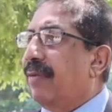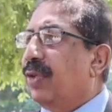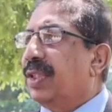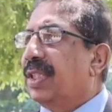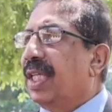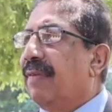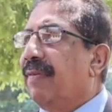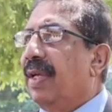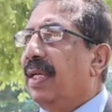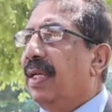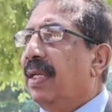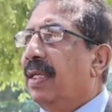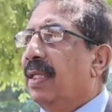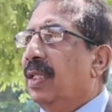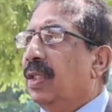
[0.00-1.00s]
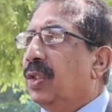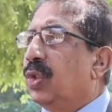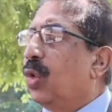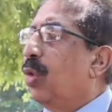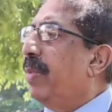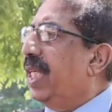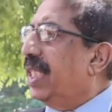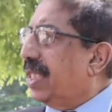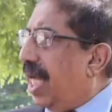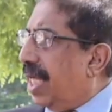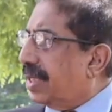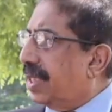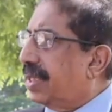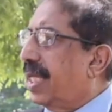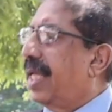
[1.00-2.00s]
I was given so many
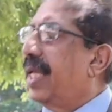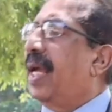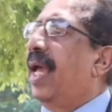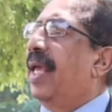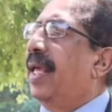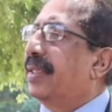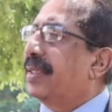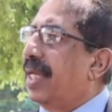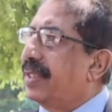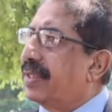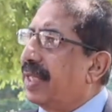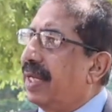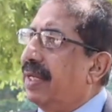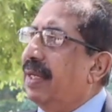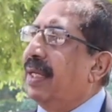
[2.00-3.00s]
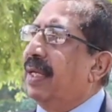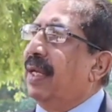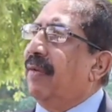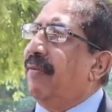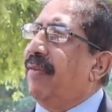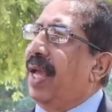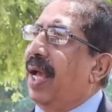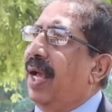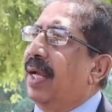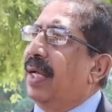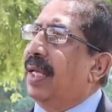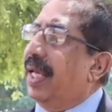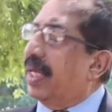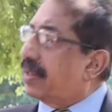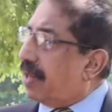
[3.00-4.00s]
chances, as I said,
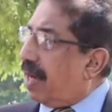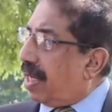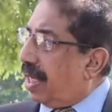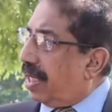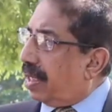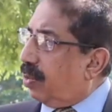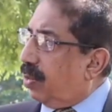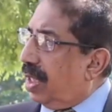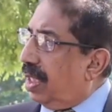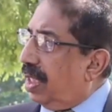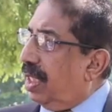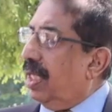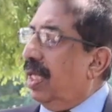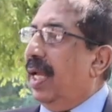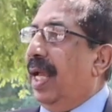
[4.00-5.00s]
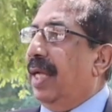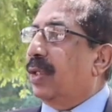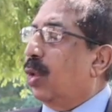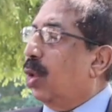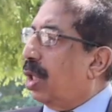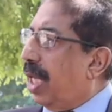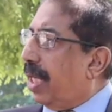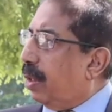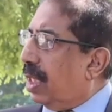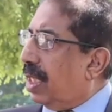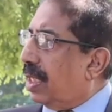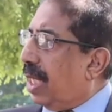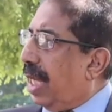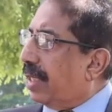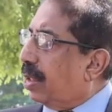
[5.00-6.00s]
extracurricular and
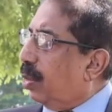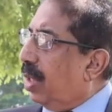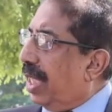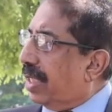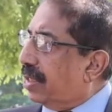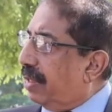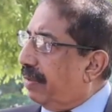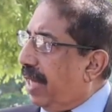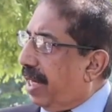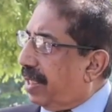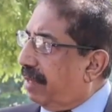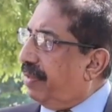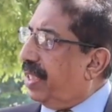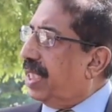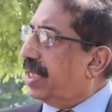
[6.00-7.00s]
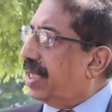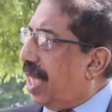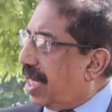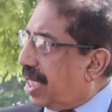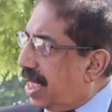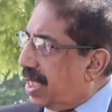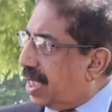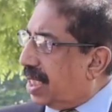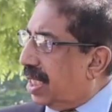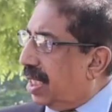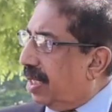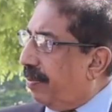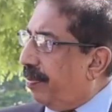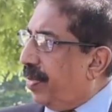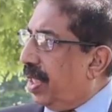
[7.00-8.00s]
proper curricular activities are
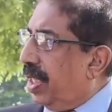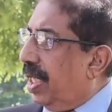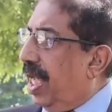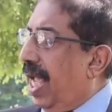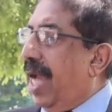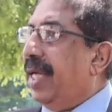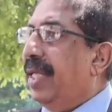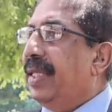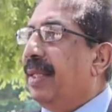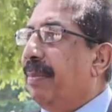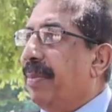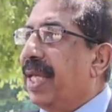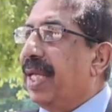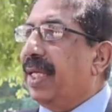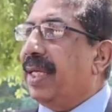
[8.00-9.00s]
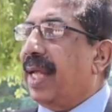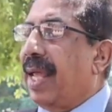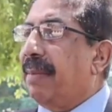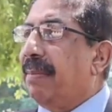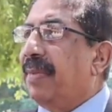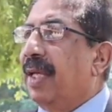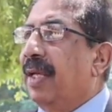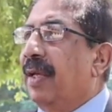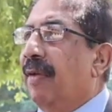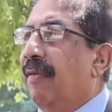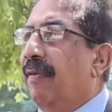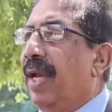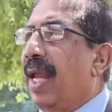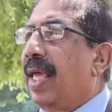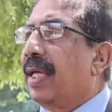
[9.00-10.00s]
concerned. And in the meantime,
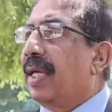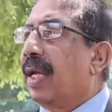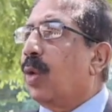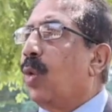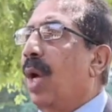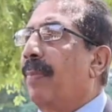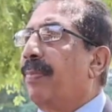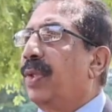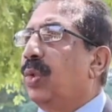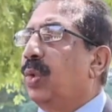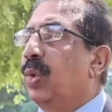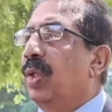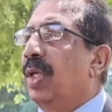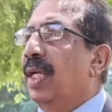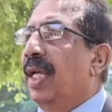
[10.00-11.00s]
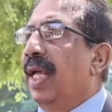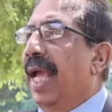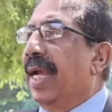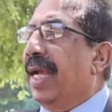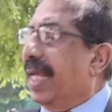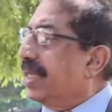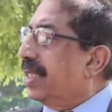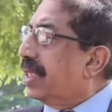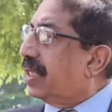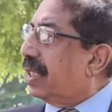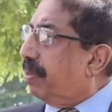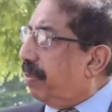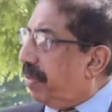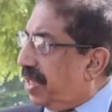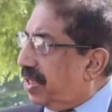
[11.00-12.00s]
when I grew up to an
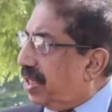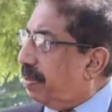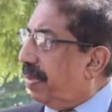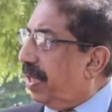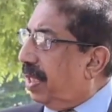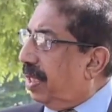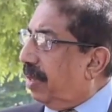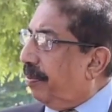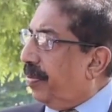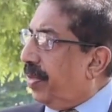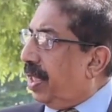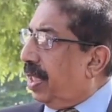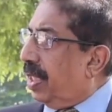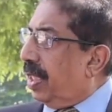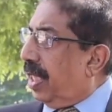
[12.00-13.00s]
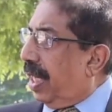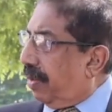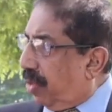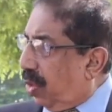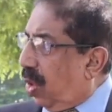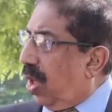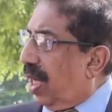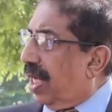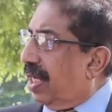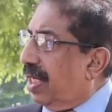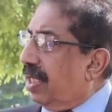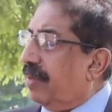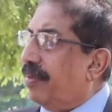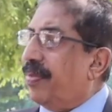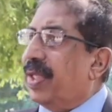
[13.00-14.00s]
assistant principal at
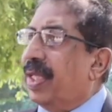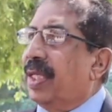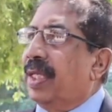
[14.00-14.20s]
Royal,